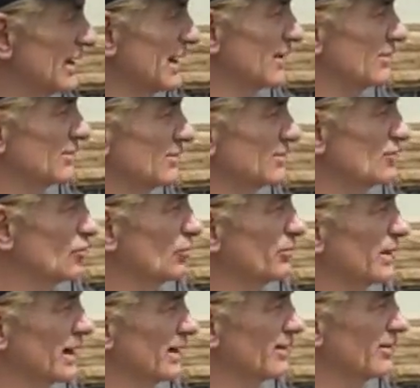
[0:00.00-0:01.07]
day I was told
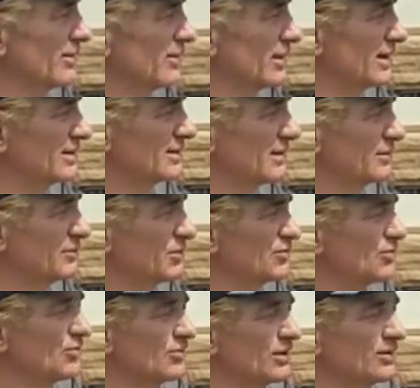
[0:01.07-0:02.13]
by her that
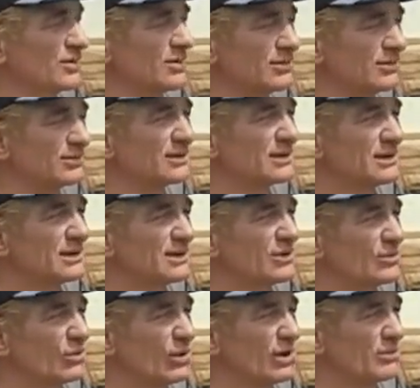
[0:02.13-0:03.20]
Mr. Sitter
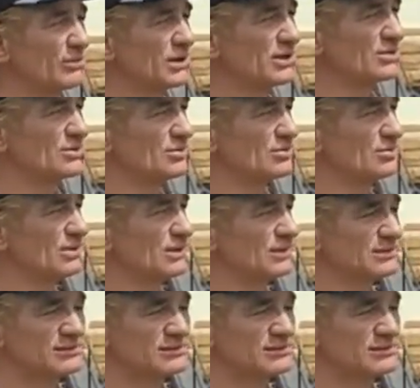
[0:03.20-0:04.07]
wanted me to